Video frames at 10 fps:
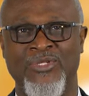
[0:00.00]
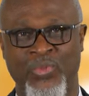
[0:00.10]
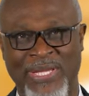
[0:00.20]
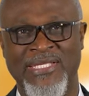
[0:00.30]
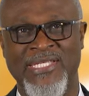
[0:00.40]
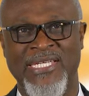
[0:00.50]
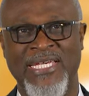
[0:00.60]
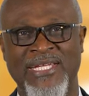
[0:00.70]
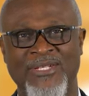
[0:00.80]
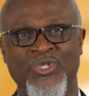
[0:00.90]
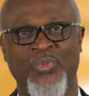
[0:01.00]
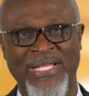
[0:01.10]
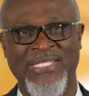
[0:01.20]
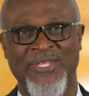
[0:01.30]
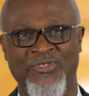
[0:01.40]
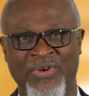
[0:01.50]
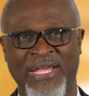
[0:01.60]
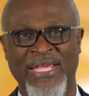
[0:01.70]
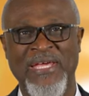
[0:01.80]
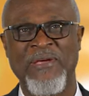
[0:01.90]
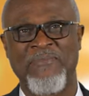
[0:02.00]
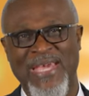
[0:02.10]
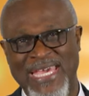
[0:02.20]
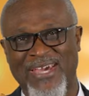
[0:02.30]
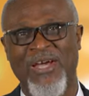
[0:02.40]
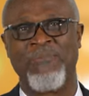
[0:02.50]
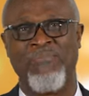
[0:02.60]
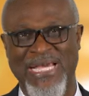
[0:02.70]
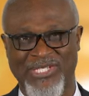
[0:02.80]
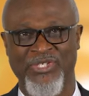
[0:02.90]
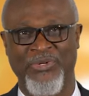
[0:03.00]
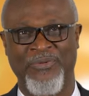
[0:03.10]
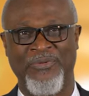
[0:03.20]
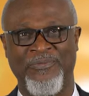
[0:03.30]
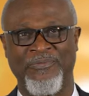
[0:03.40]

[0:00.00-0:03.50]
2023. May God bless you.